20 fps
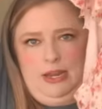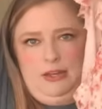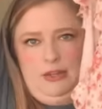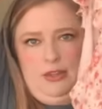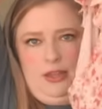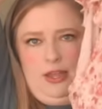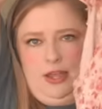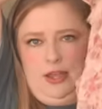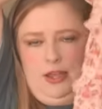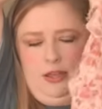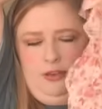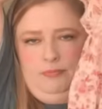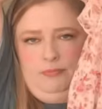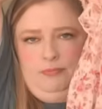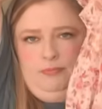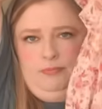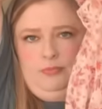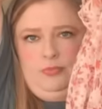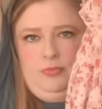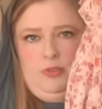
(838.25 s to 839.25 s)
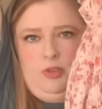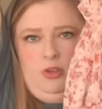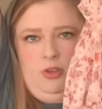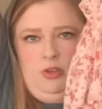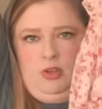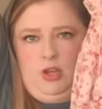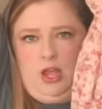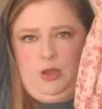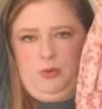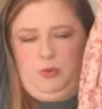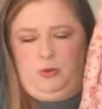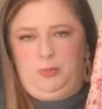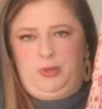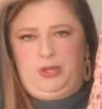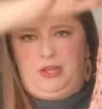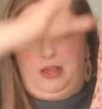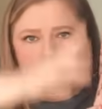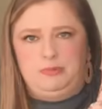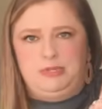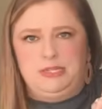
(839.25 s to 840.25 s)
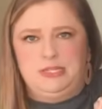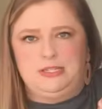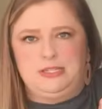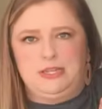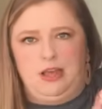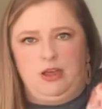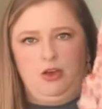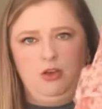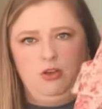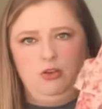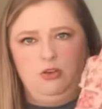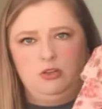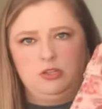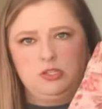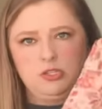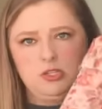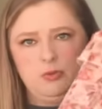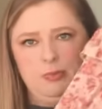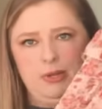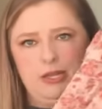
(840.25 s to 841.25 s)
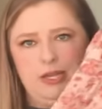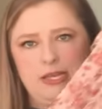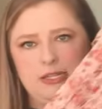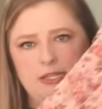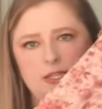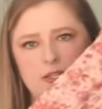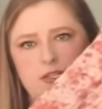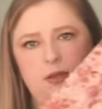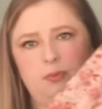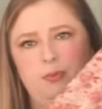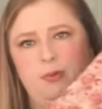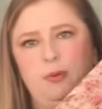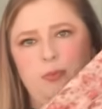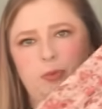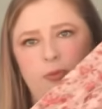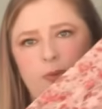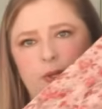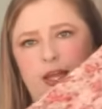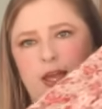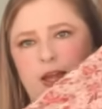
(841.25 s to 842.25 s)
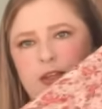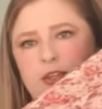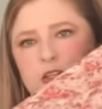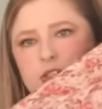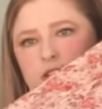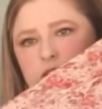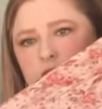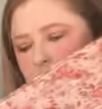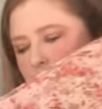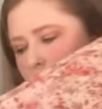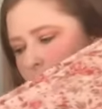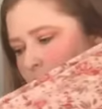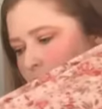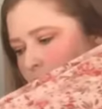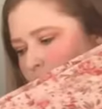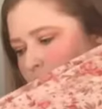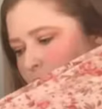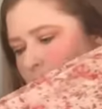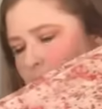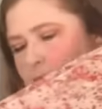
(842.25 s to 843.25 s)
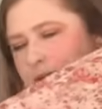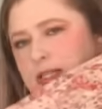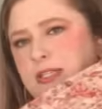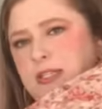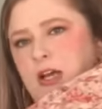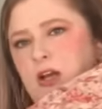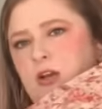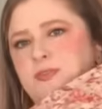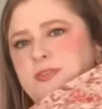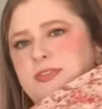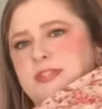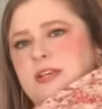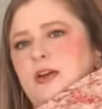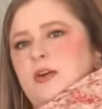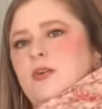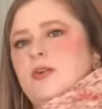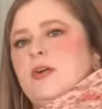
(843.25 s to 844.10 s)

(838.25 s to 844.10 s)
that I would pick up to sell. So my guess is I probably got this to try on for myself. So